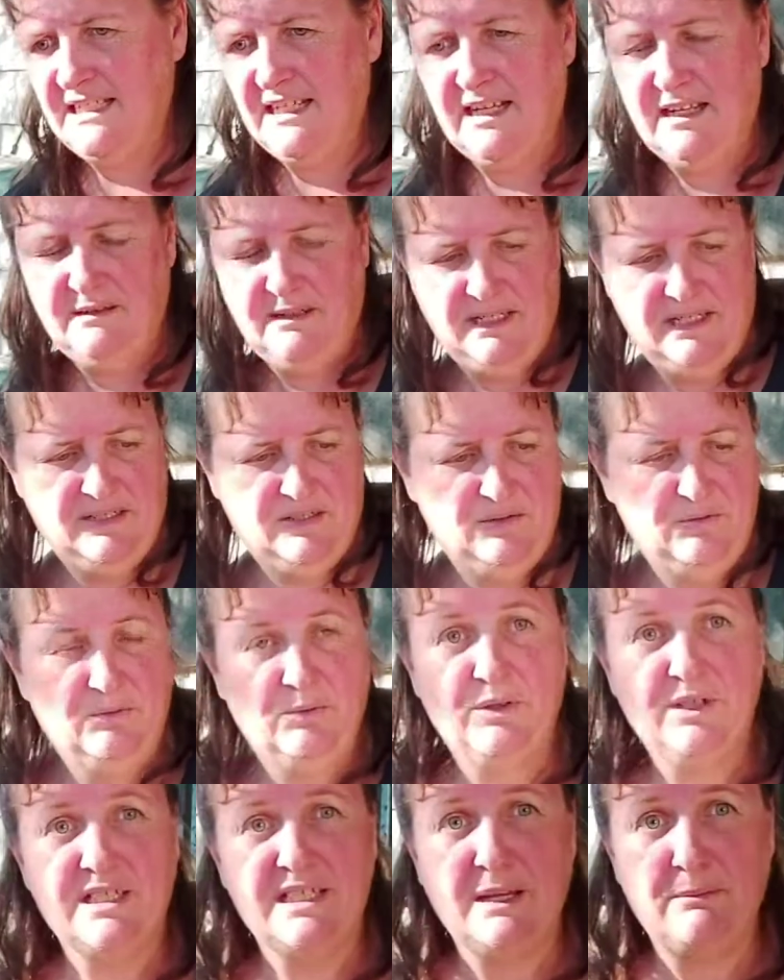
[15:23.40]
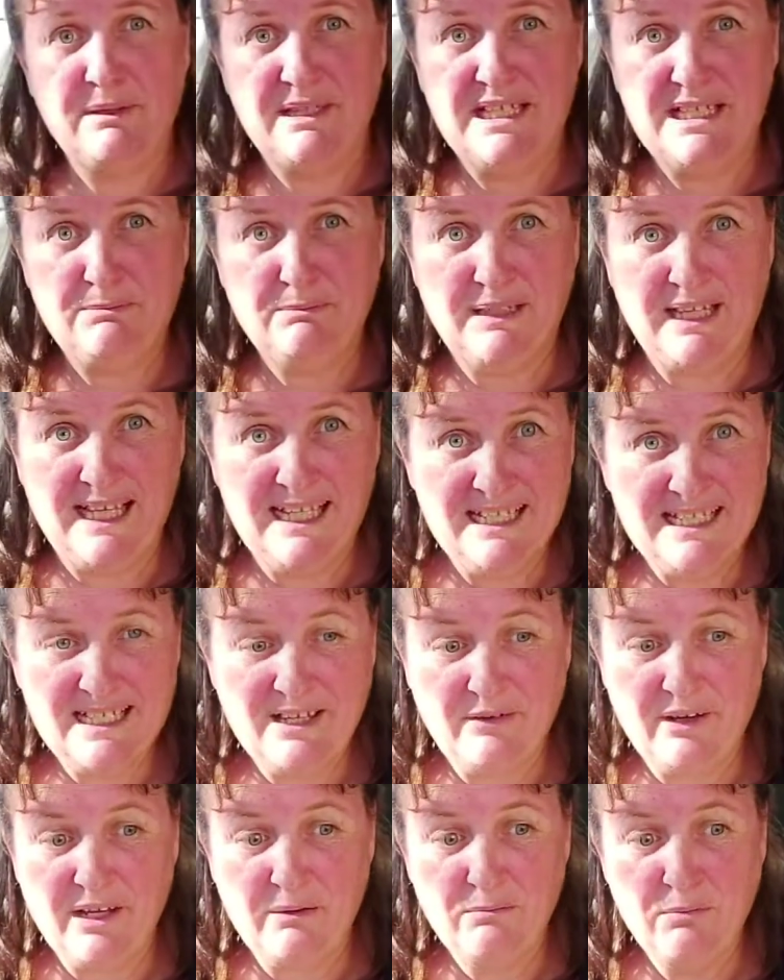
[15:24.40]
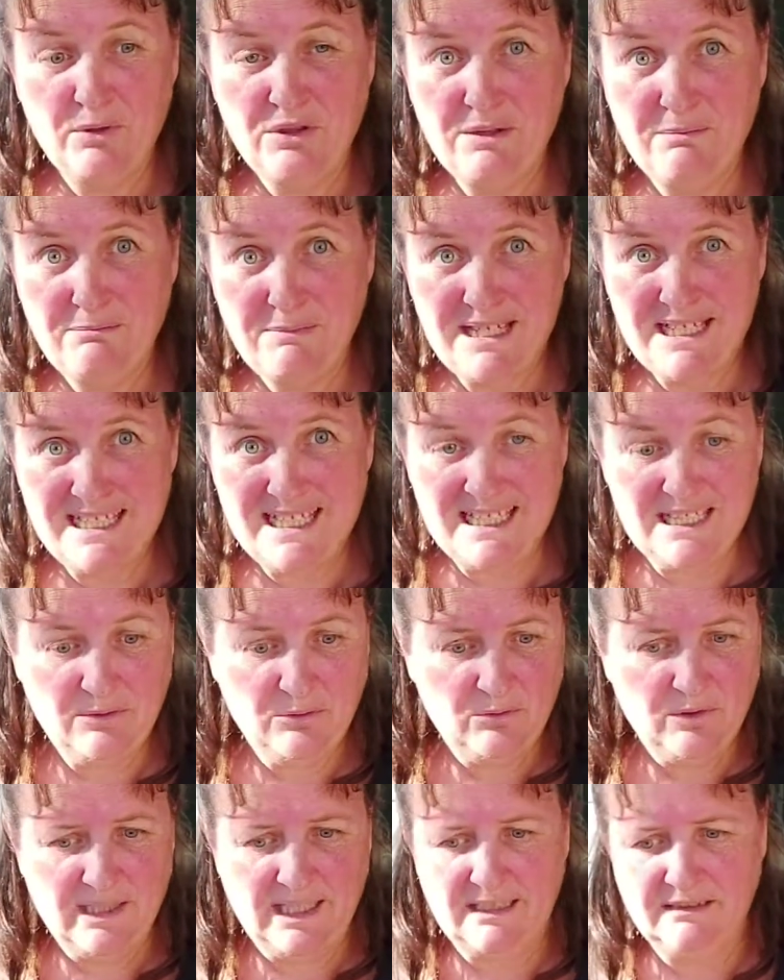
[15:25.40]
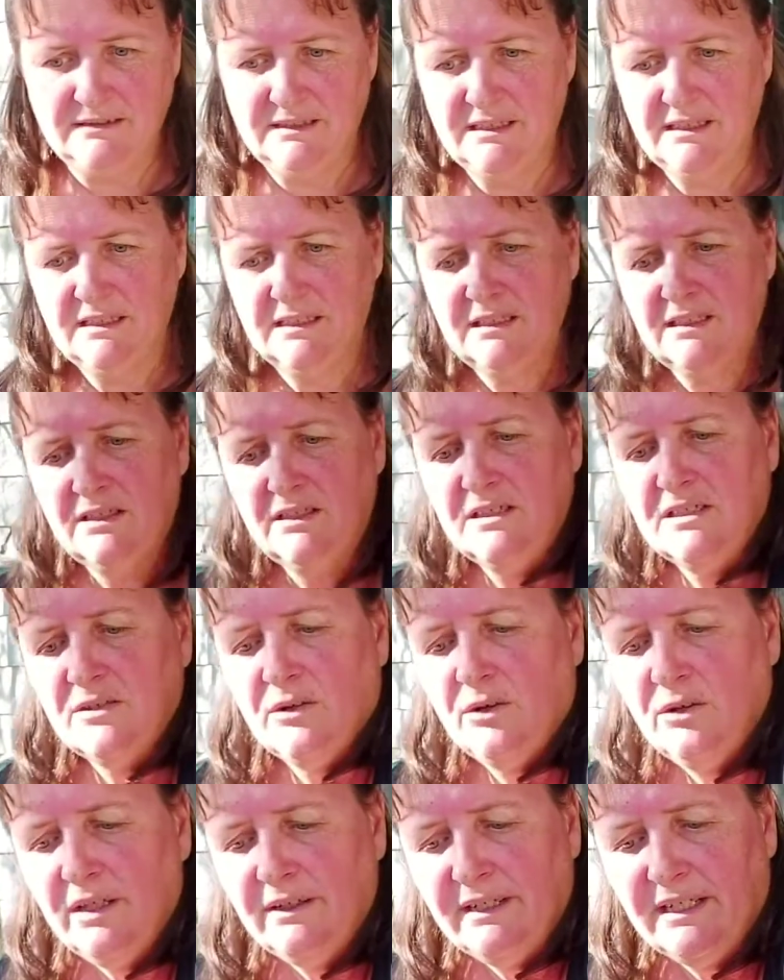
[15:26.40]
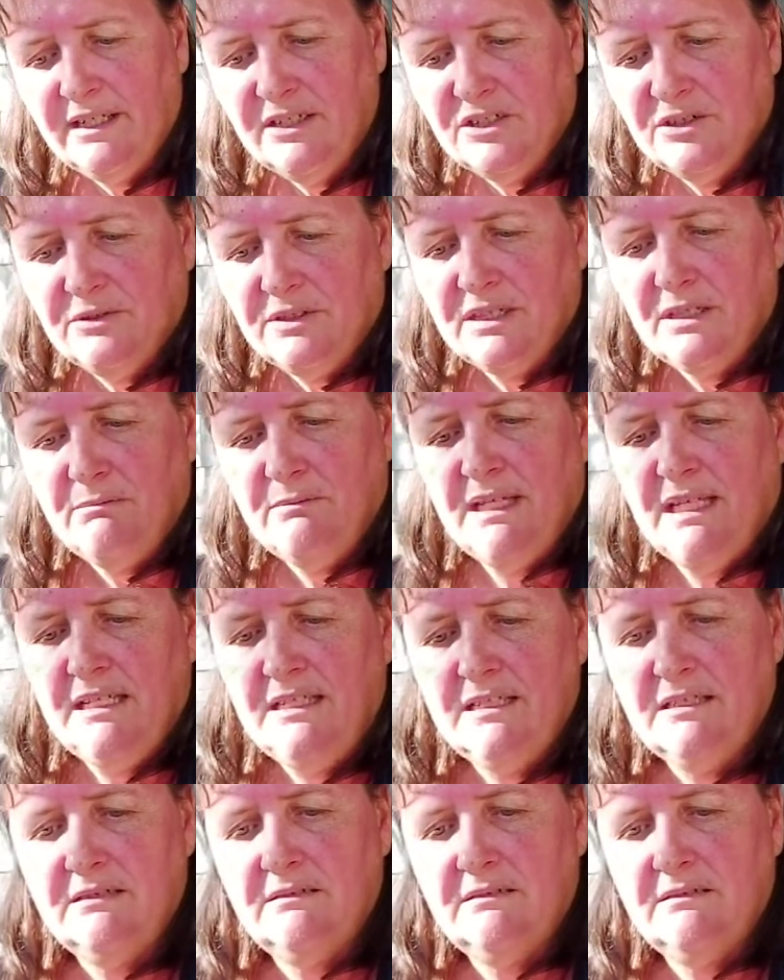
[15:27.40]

I need to water some of these plants so I can put the mint in the water. Because all I'm going to do with the mint